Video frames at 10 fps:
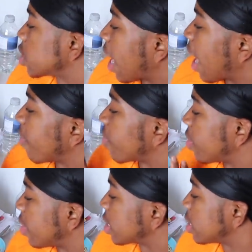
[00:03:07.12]
gonna
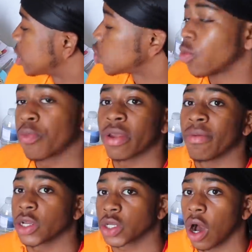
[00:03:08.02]
have this little pretty
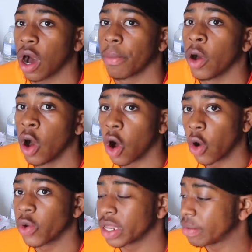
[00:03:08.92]
much carb
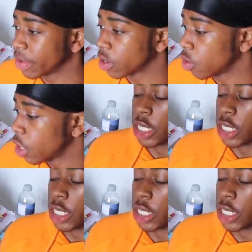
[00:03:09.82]
only meal.